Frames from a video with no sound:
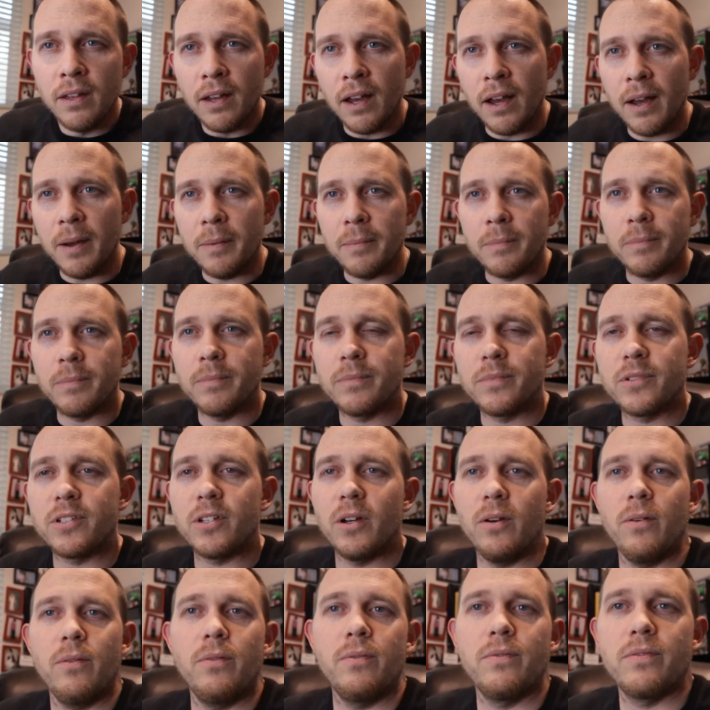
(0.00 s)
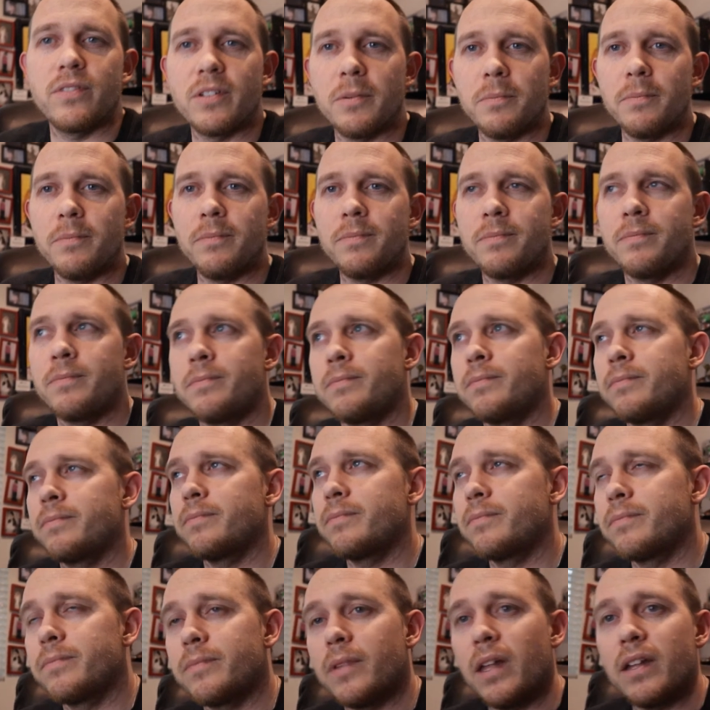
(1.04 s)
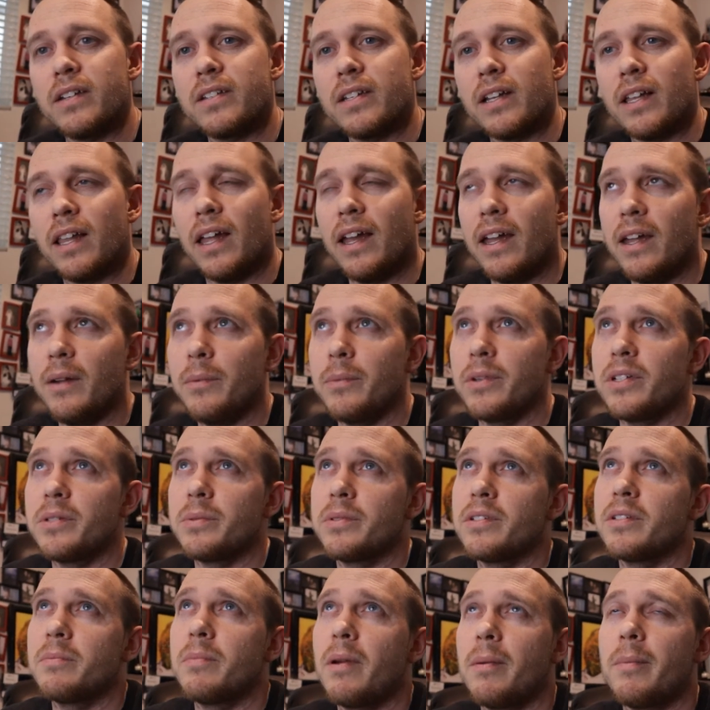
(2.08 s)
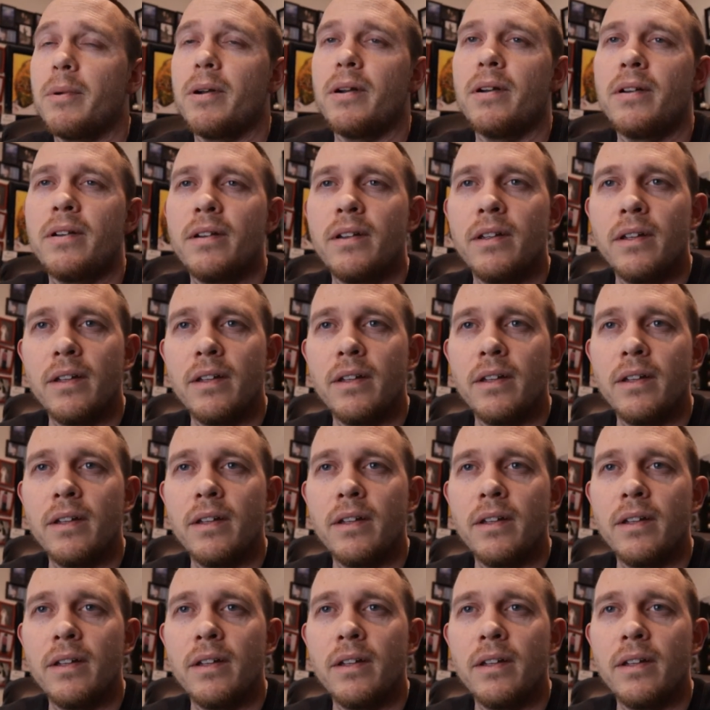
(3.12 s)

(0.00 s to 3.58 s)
Um, so some lost a client, which was a bummer.